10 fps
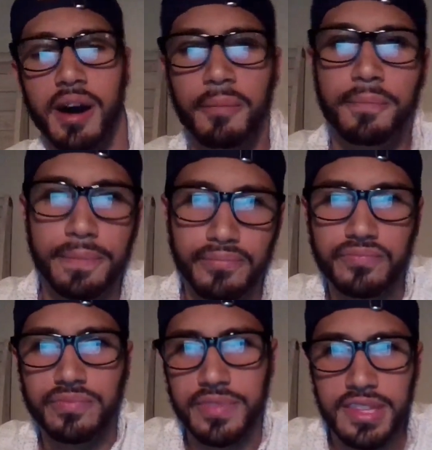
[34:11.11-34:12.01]

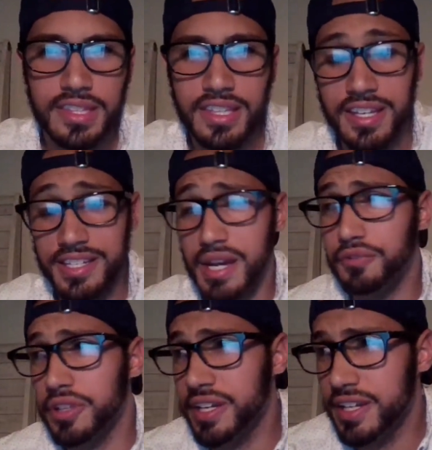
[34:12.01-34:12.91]
Um,
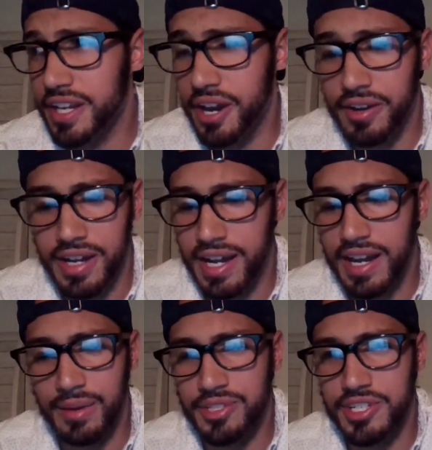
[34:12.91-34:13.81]
Definitely, you
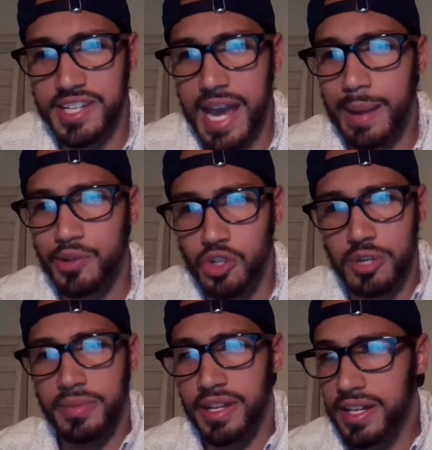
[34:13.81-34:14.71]
know, I, I would just
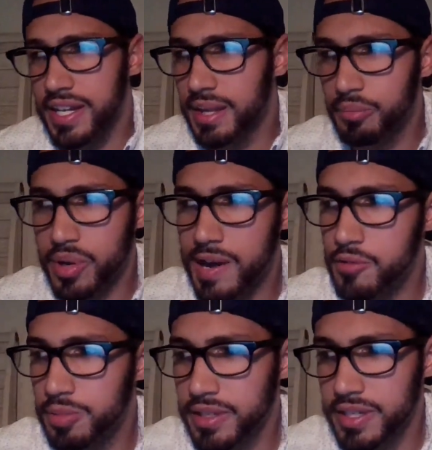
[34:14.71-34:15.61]
capture him, and,
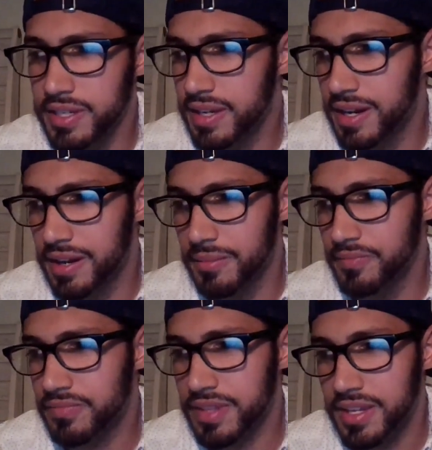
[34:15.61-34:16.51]
and probably,
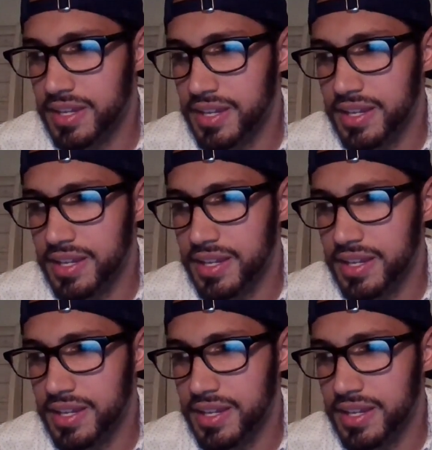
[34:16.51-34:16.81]
um,